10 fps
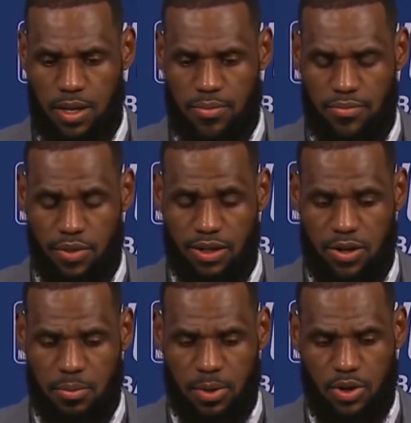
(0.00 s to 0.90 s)

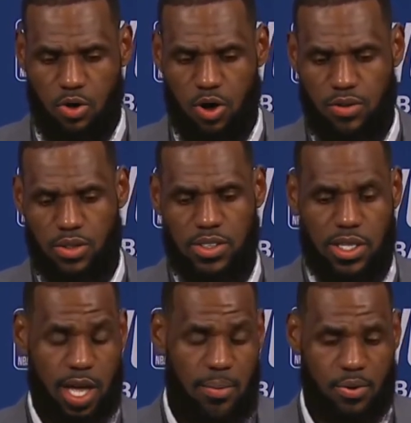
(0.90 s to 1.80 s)
Philip, all the
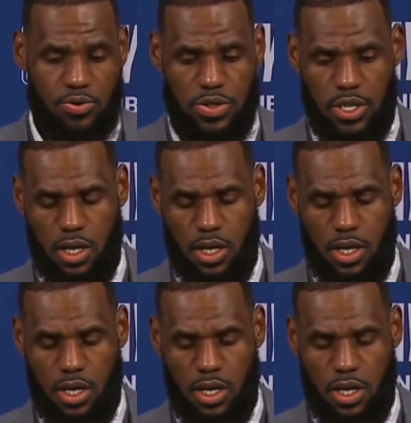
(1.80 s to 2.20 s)
disciples.